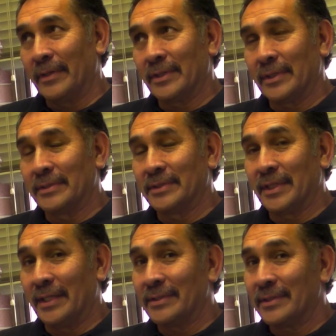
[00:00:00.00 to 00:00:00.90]
the
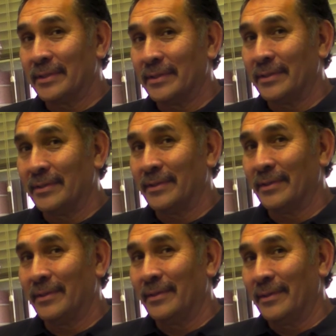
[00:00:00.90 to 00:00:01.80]
consent
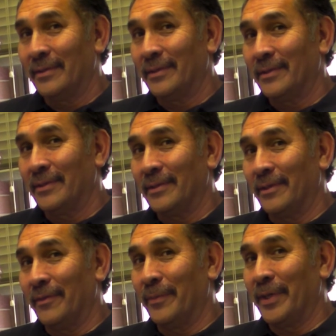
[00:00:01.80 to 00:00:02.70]

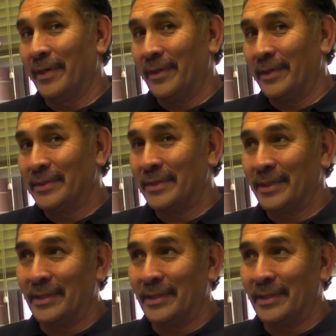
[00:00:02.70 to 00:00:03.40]
of the parent,